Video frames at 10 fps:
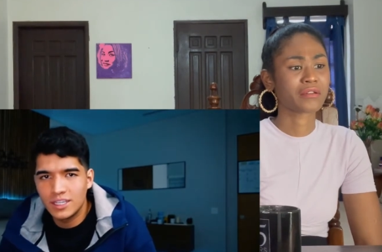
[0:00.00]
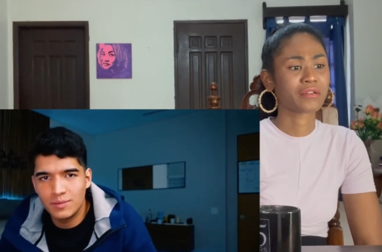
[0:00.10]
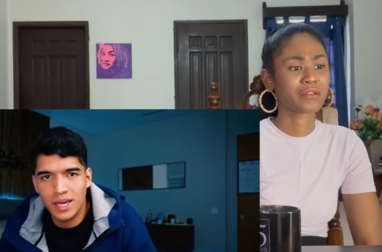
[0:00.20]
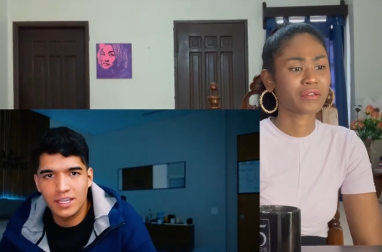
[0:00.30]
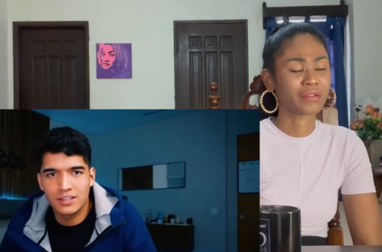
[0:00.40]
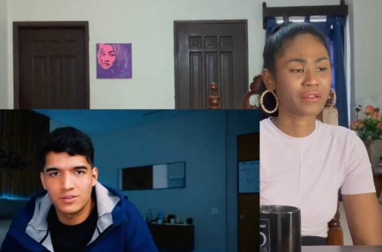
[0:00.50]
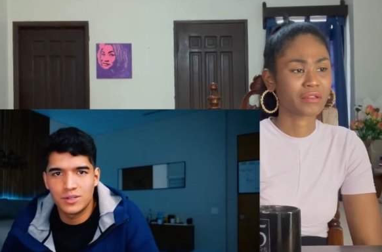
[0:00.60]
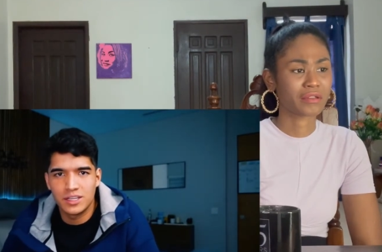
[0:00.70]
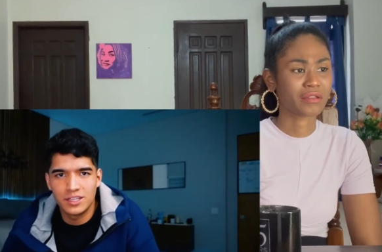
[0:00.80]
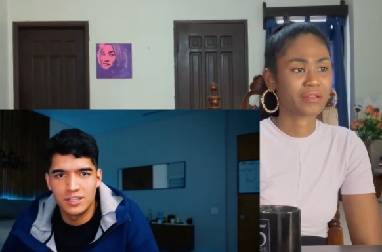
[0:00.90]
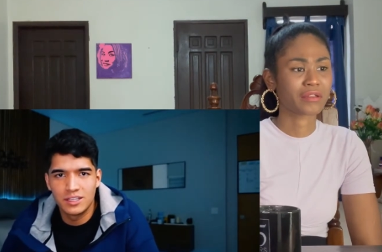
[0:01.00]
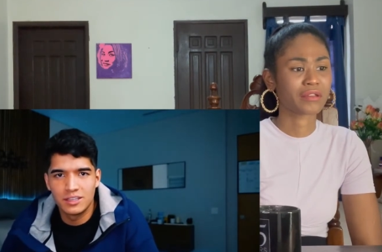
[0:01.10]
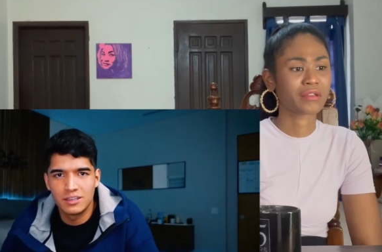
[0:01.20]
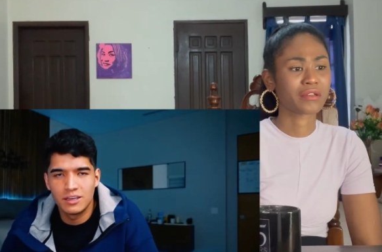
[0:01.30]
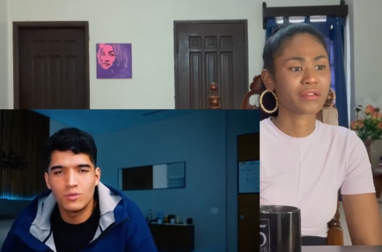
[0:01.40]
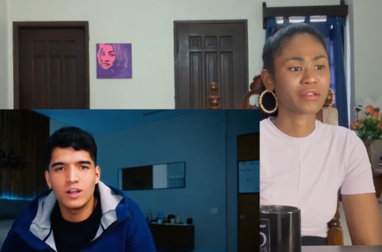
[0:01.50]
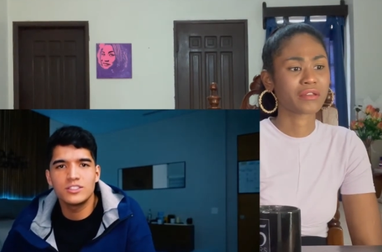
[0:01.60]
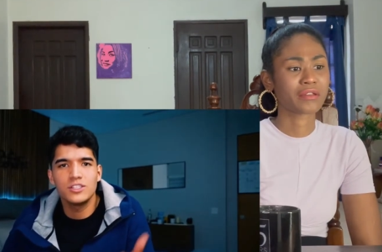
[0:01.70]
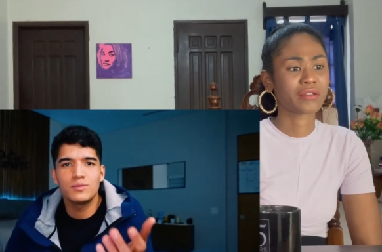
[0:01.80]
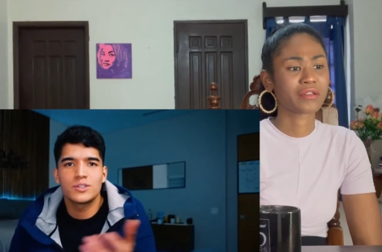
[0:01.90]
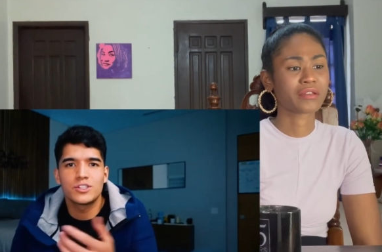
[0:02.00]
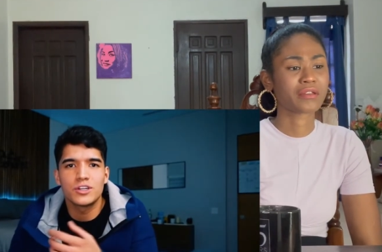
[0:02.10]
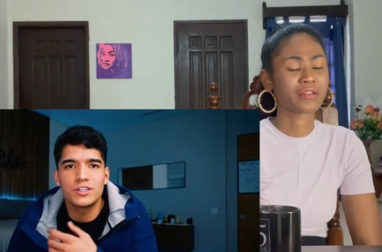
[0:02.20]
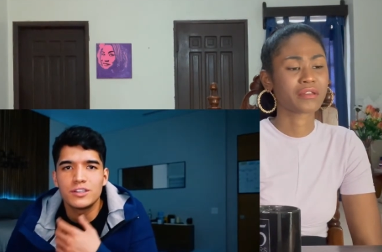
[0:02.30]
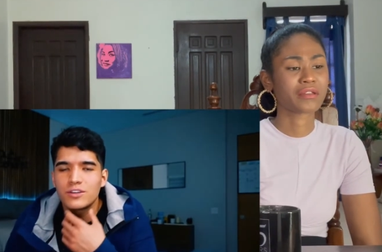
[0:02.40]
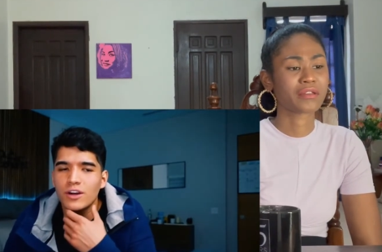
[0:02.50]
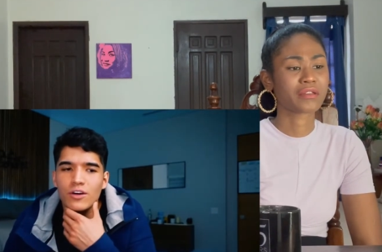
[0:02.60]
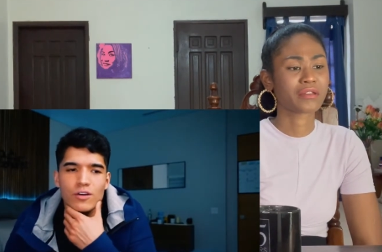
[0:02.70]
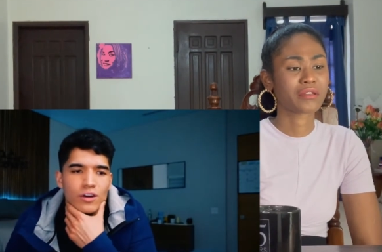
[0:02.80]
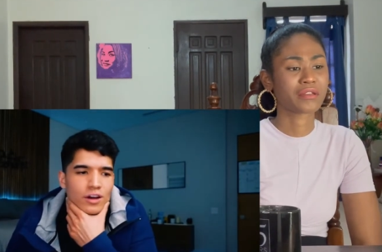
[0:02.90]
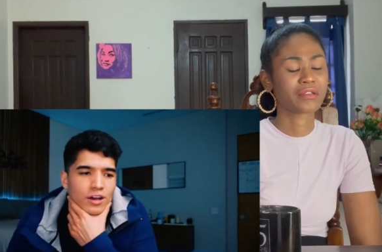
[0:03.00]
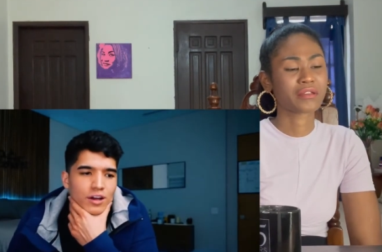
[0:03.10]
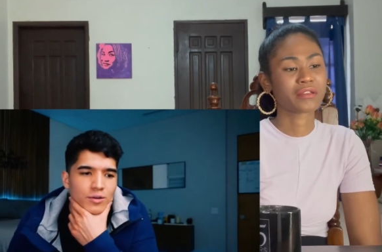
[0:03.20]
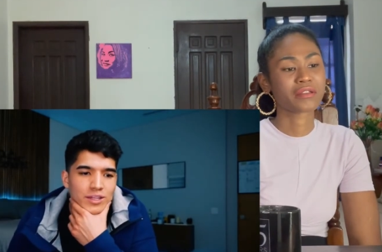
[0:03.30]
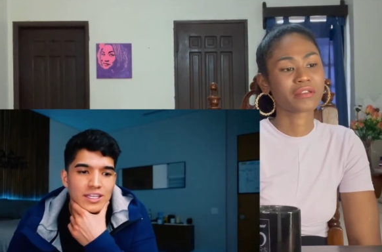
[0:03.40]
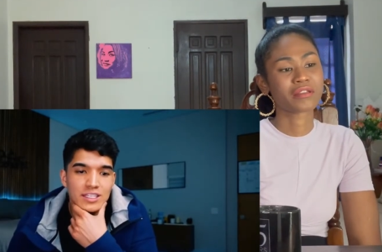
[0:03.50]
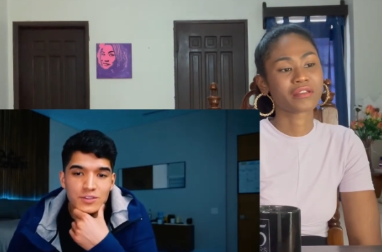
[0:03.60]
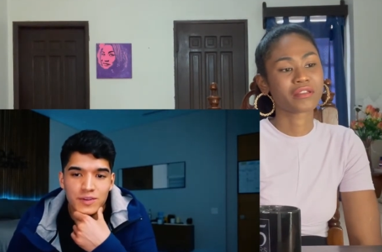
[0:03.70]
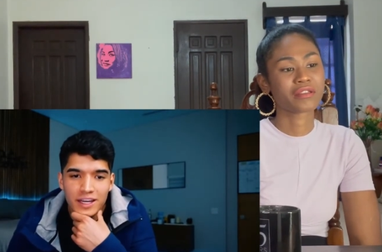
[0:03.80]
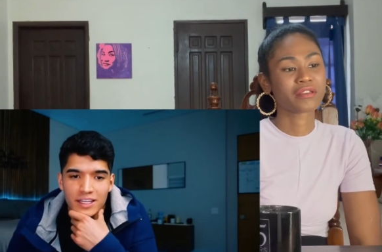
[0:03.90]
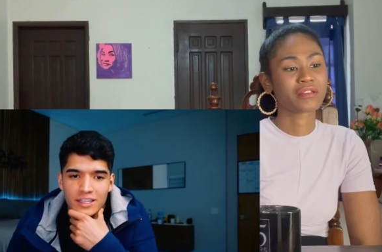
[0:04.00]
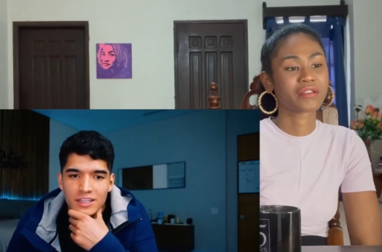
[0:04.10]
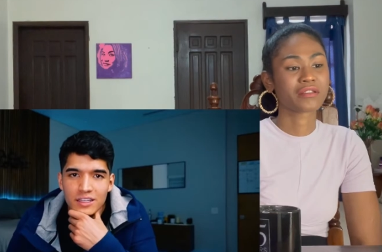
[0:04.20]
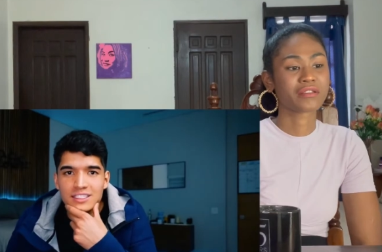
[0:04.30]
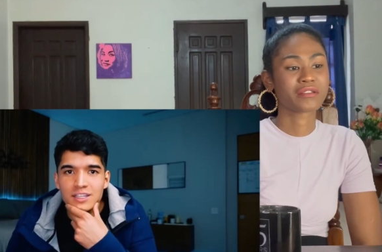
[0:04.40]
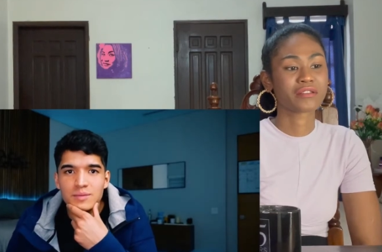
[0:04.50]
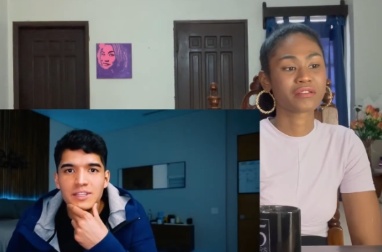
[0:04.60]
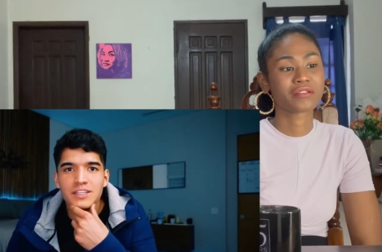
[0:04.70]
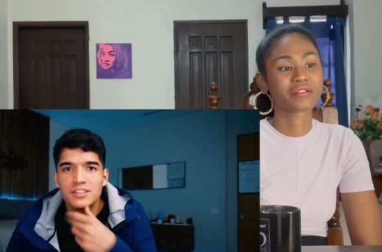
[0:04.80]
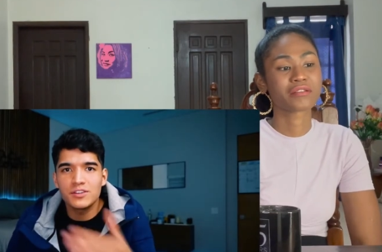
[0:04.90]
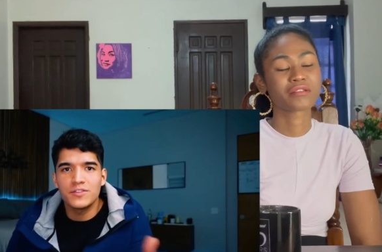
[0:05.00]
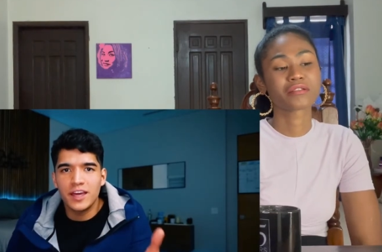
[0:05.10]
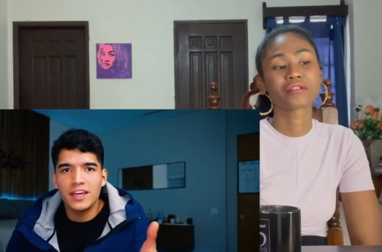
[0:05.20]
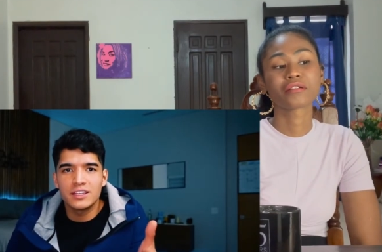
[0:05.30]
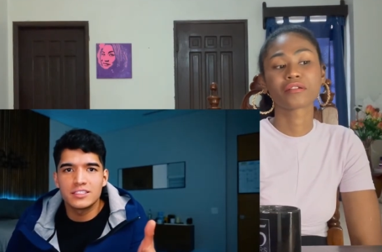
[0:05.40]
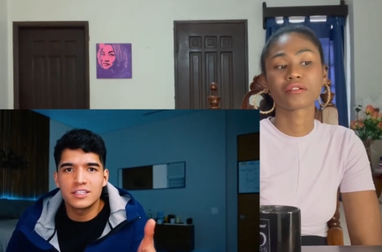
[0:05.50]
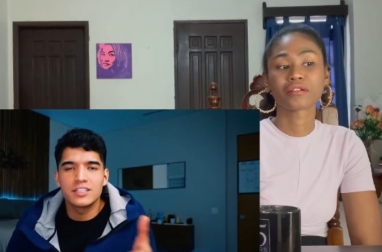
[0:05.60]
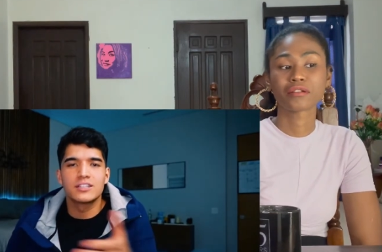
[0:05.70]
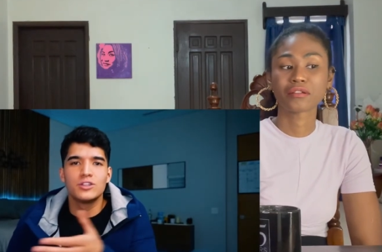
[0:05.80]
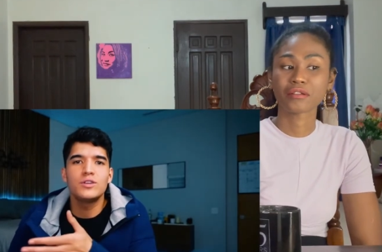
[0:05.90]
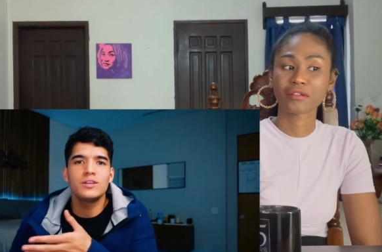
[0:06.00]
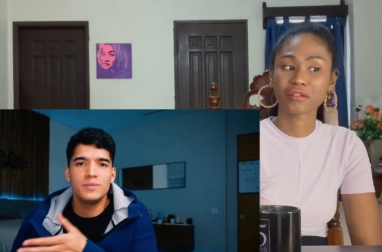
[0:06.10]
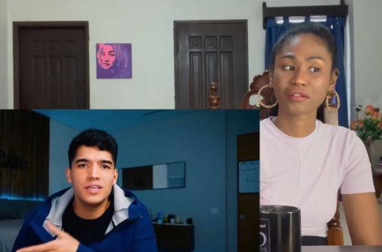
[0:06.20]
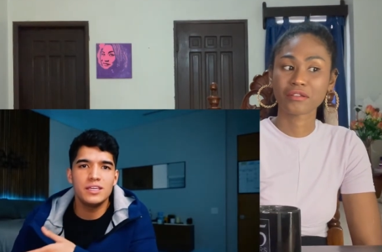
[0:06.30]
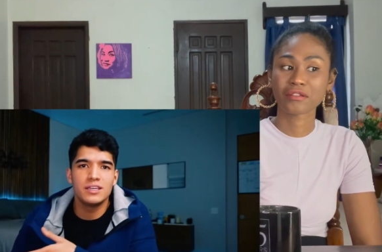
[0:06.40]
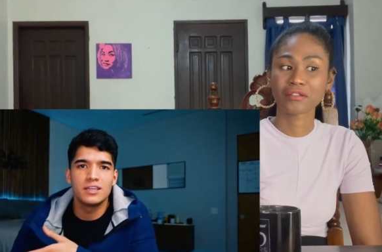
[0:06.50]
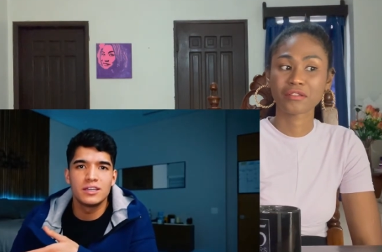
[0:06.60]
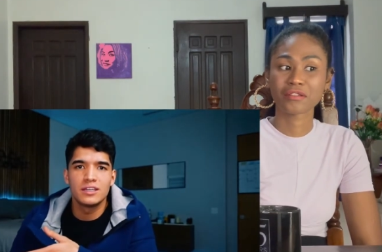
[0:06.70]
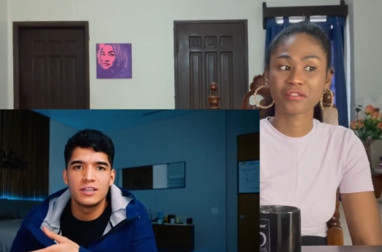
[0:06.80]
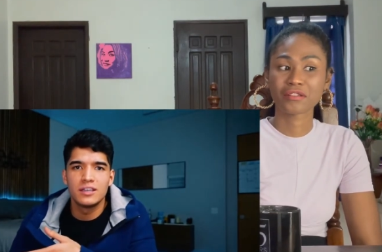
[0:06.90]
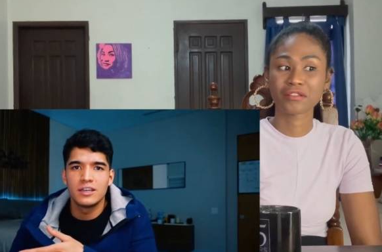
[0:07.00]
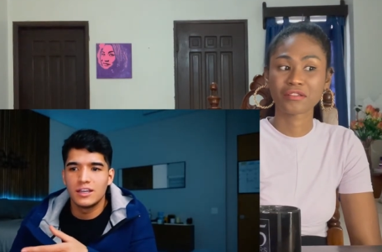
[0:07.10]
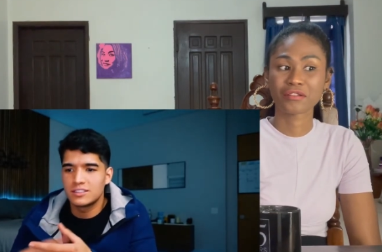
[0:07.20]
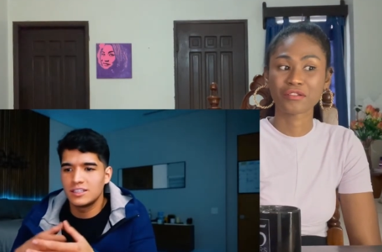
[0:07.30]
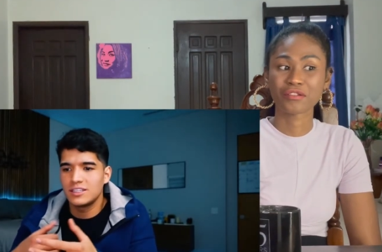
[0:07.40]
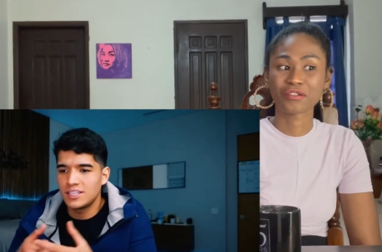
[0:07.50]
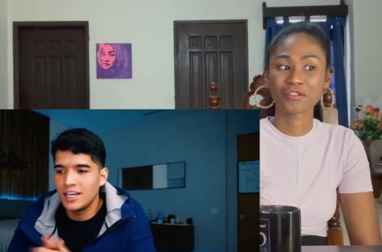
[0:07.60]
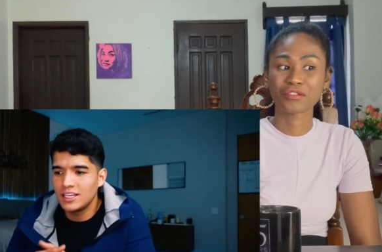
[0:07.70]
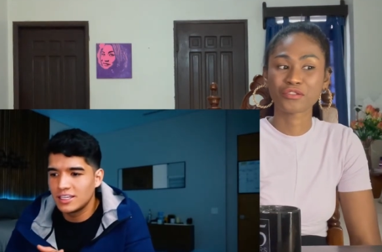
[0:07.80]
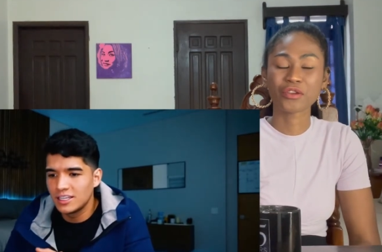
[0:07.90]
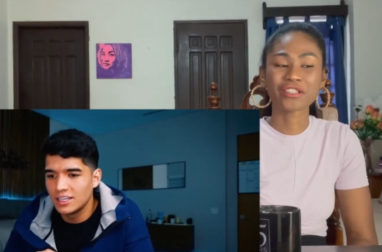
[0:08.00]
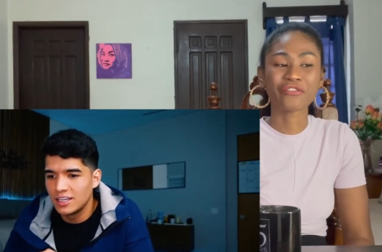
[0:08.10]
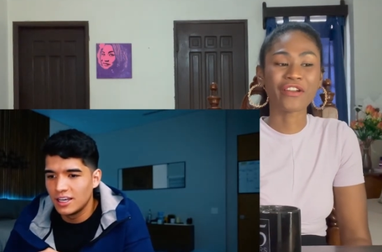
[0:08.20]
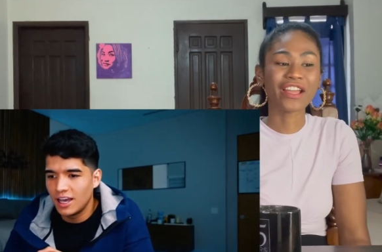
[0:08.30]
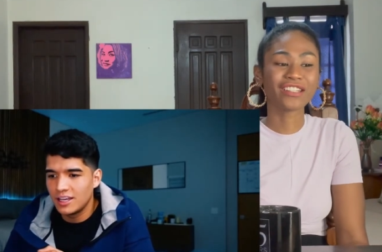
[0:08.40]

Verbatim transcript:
Speaker 1: getting back in the ring, and watching your maturity grow with each fight, that's something that your fans, including me, is going to take so a fan?